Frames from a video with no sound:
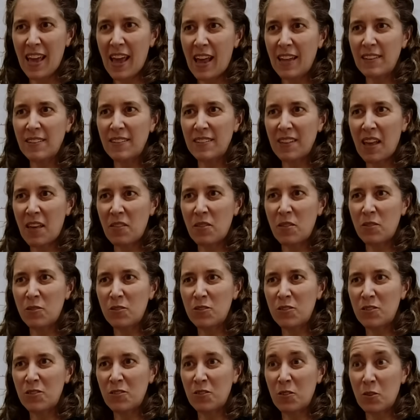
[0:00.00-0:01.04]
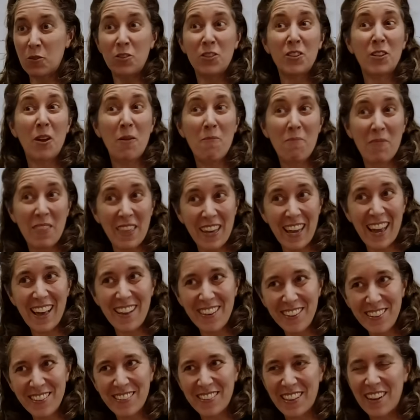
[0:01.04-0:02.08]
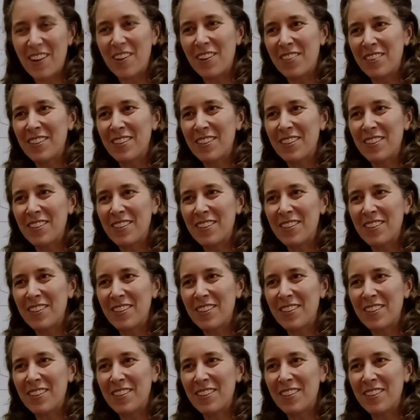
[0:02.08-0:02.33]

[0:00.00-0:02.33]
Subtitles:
And there's something else there.